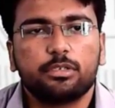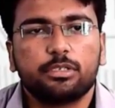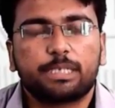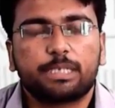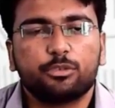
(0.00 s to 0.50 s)

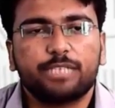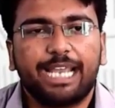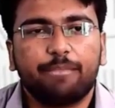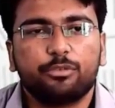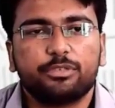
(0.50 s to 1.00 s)
suppose I
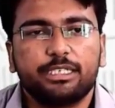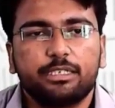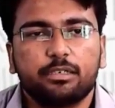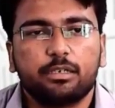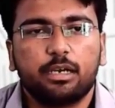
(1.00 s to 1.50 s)
am using
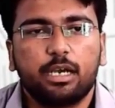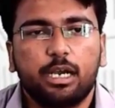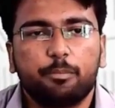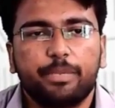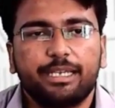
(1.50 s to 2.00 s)
a
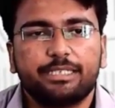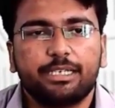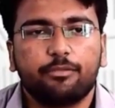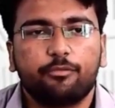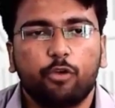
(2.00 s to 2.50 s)
basic
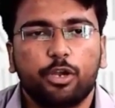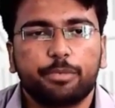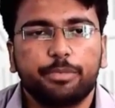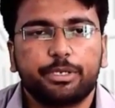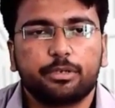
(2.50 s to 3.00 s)

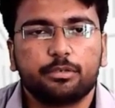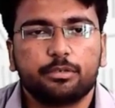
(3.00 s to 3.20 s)
voltmeter.